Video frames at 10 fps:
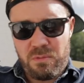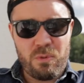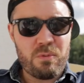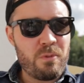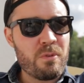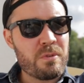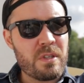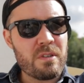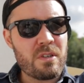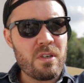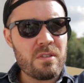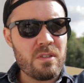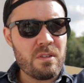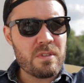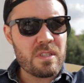woven out the
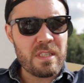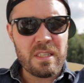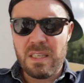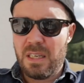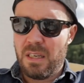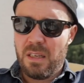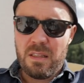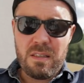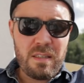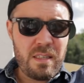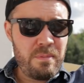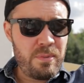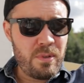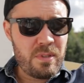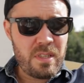cotton obviously, the dyeing
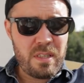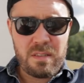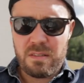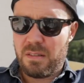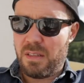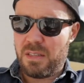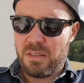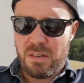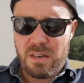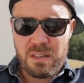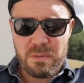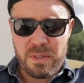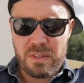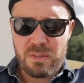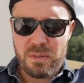process, the actual
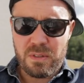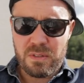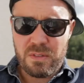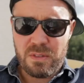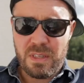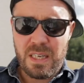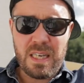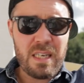hardware that's going on to it,